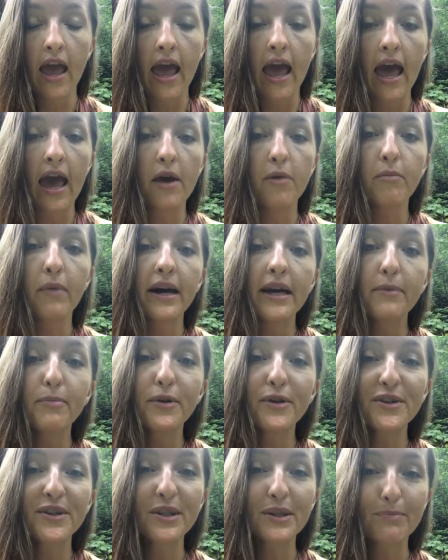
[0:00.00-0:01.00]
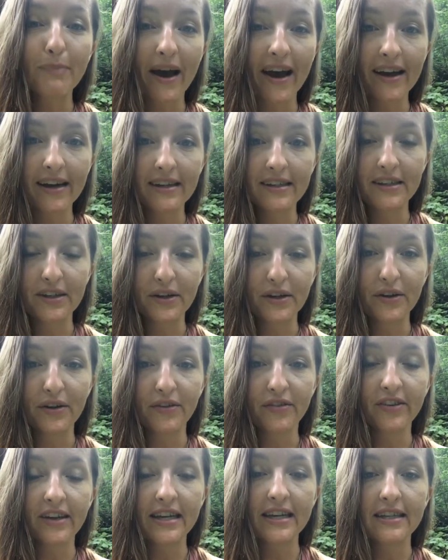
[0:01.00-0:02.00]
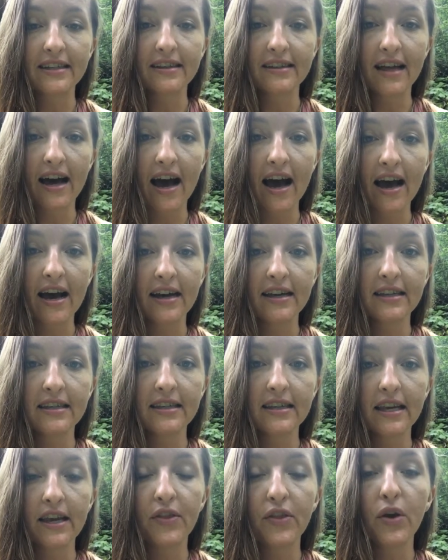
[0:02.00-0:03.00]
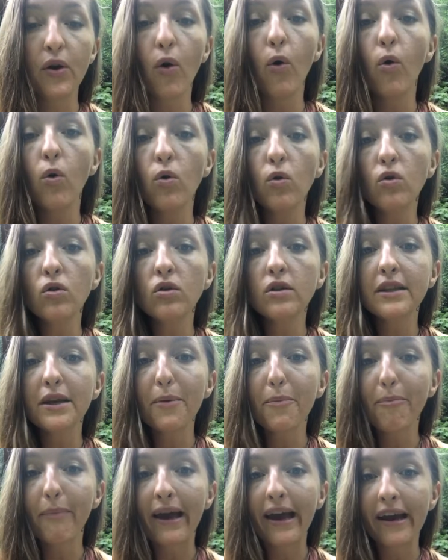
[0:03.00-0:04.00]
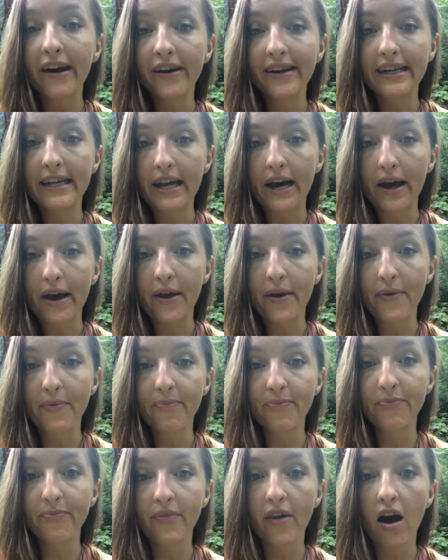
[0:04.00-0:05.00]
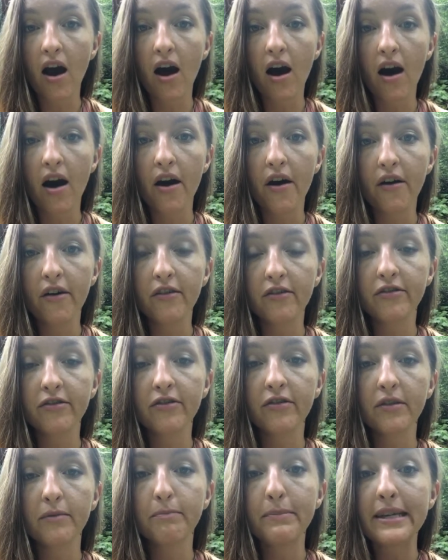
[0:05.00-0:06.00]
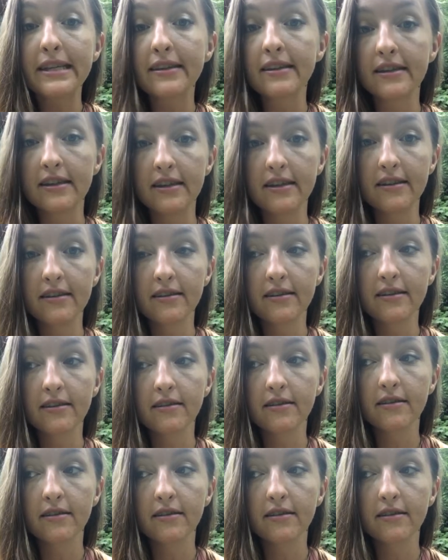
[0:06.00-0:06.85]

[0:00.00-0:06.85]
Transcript: And my perspective is that in the old paradigm of business,